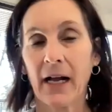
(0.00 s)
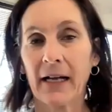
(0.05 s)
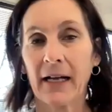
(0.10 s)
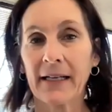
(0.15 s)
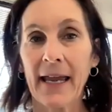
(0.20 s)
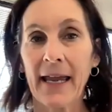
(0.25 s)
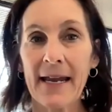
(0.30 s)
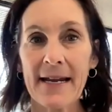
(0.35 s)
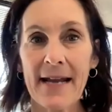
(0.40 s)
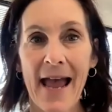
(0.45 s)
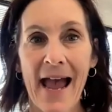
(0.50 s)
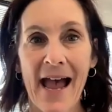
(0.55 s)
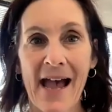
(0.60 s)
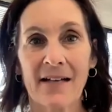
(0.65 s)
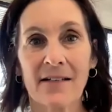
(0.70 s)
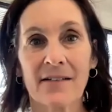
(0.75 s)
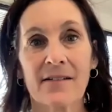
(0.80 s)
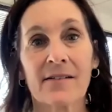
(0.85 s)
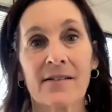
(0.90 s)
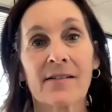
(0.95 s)
Kate
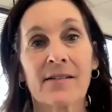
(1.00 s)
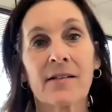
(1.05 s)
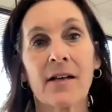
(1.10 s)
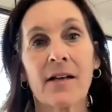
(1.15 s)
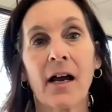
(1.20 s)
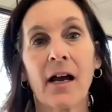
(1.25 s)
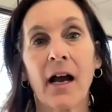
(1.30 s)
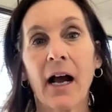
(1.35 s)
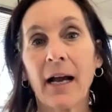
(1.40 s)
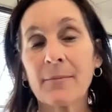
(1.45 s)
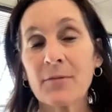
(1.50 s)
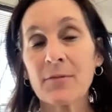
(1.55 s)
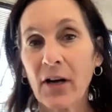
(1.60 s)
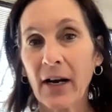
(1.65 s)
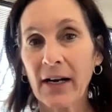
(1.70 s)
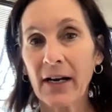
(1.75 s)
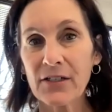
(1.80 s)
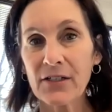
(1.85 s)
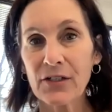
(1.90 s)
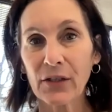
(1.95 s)
asks, I'm
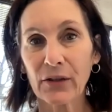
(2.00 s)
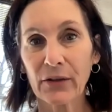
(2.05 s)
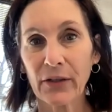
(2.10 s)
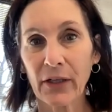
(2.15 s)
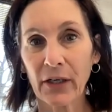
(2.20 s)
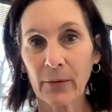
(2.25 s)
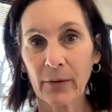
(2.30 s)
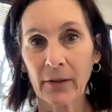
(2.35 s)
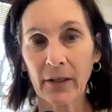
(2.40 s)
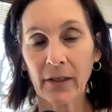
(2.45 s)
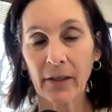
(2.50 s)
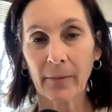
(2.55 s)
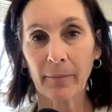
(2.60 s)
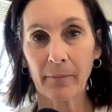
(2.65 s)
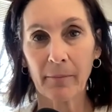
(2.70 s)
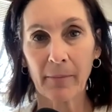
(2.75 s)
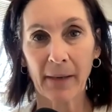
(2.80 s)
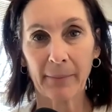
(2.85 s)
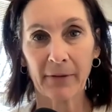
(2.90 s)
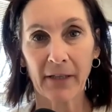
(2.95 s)
trying to lower
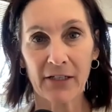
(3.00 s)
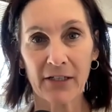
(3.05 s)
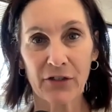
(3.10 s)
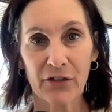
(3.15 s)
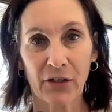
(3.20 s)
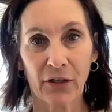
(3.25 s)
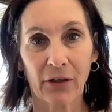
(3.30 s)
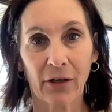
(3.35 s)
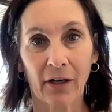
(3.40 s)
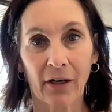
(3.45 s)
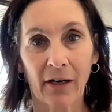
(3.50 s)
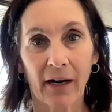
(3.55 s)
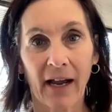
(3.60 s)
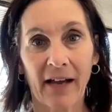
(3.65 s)
my blood sugar.